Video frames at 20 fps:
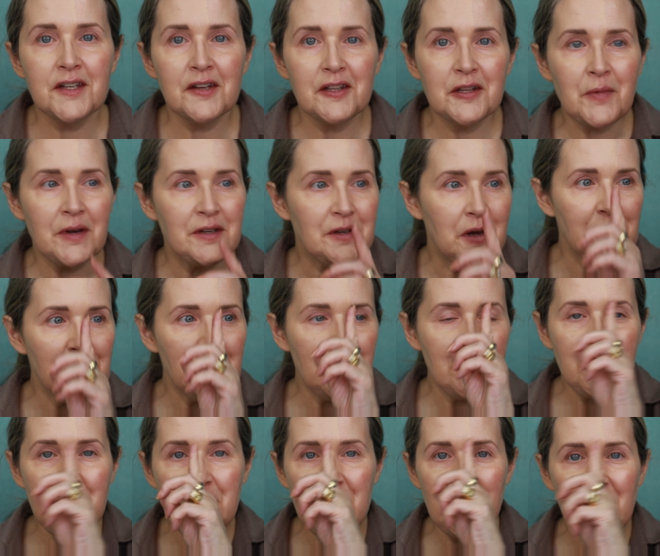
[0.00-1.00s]
went a little
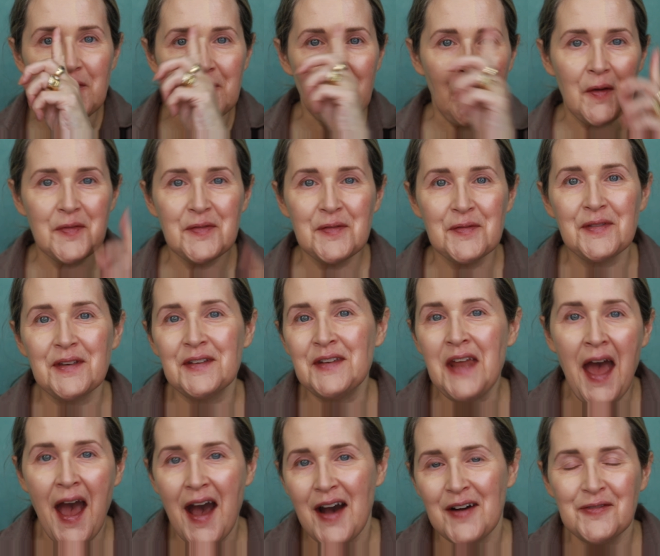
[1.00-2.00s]
bit farther than
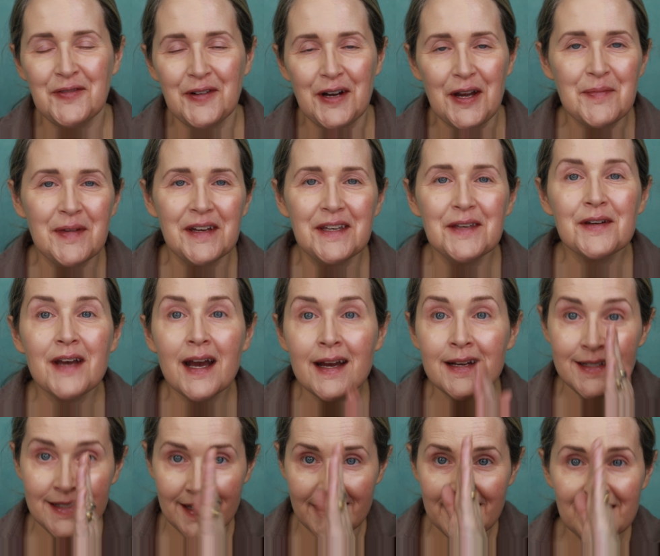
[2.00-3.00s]
halfway, but you
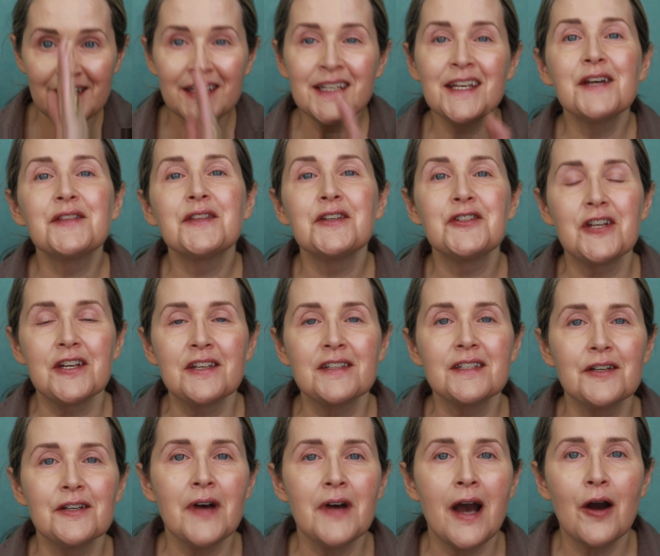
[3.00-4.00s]
can get the gist of
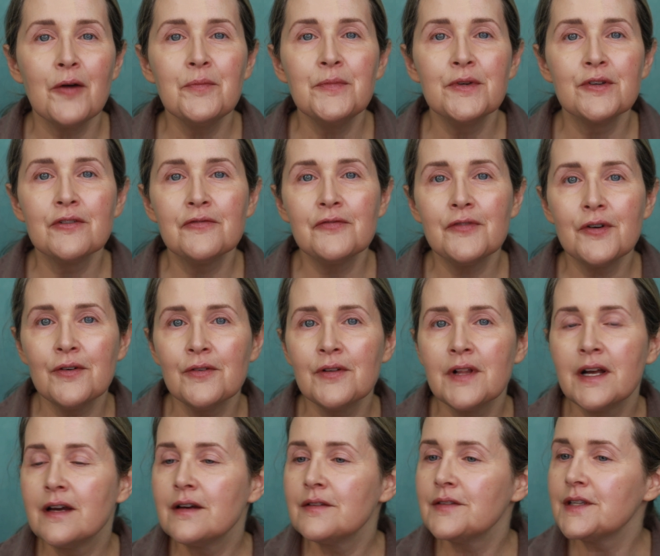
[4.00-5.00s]
beautiful
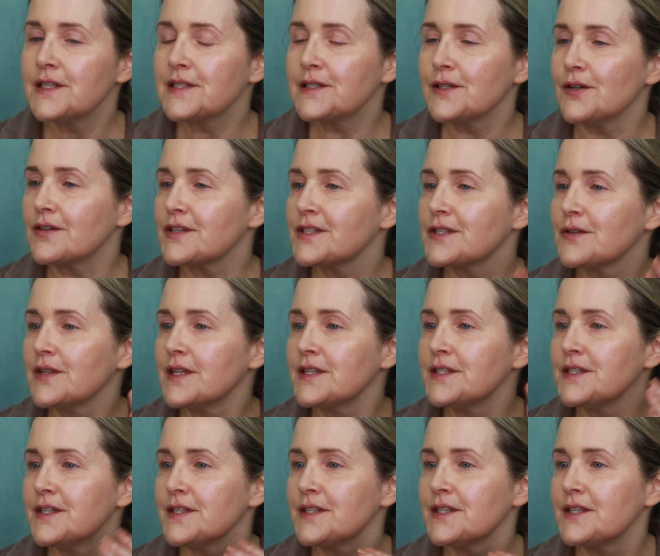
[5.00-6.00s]
this looks. So this
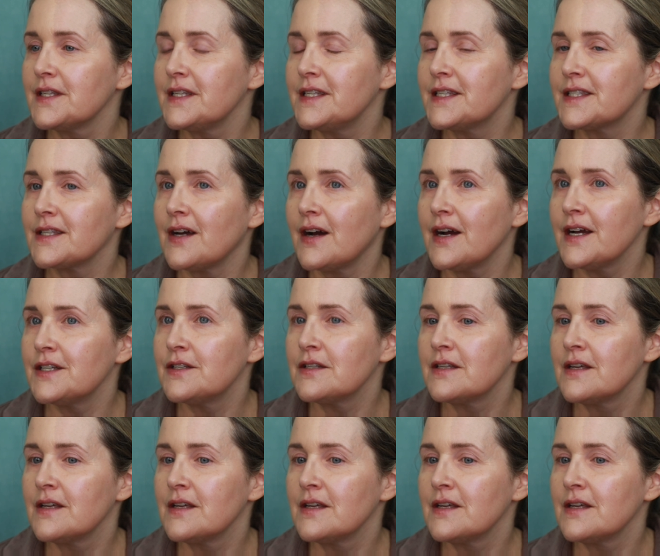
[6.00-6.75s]
is the side,